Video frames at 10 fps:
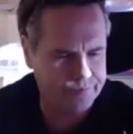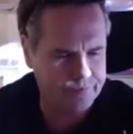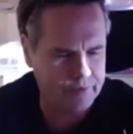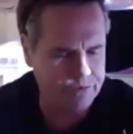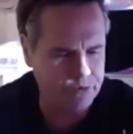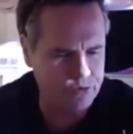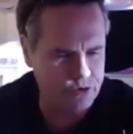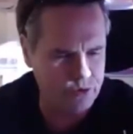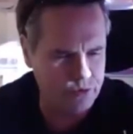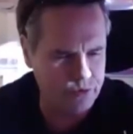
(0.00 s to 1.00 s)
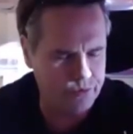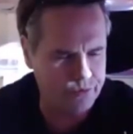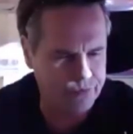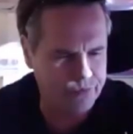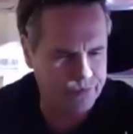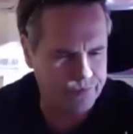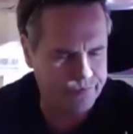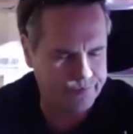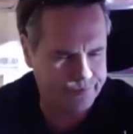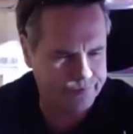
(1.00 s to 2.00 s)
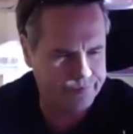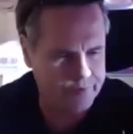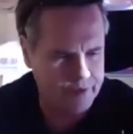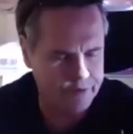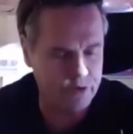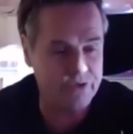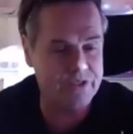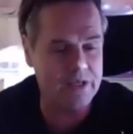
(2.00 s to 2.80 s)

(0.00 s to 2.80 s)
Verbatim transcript: if you do, if you do this,